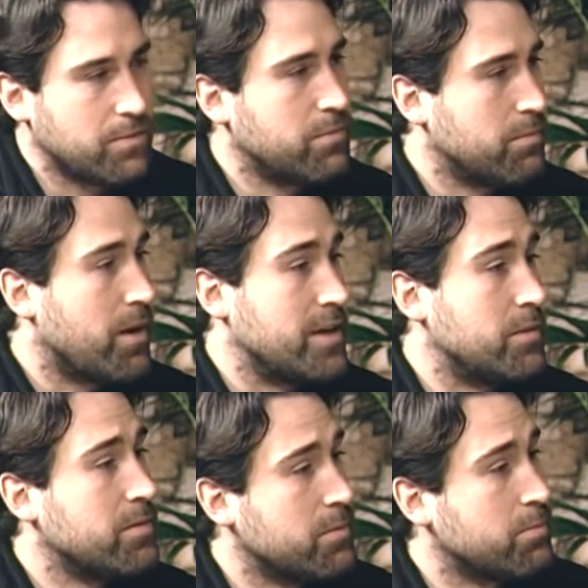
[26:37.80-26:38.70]

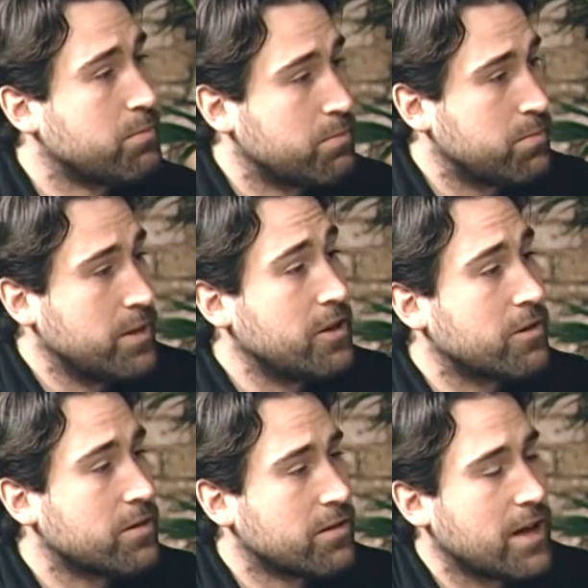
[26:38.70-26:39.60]
minded leader,
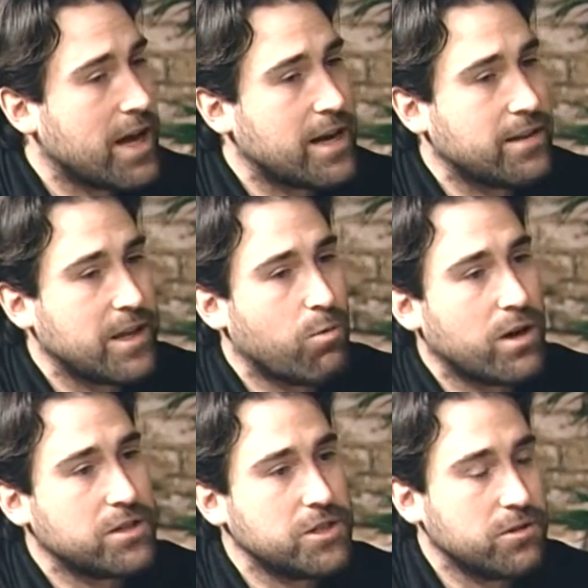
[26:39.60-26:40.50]
and they
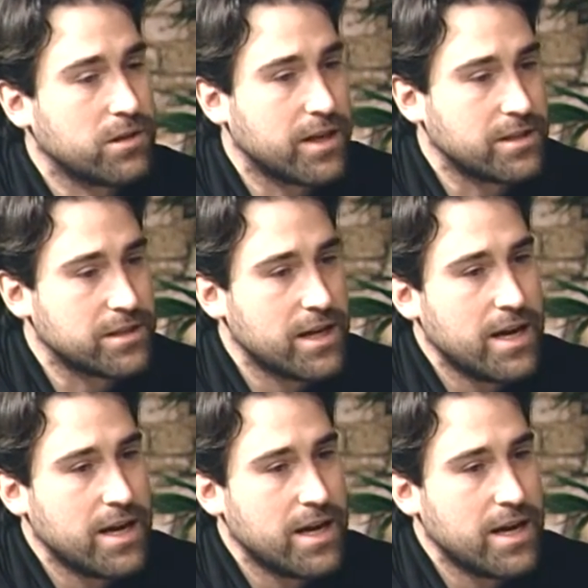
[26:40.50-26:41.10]
wanted to utilize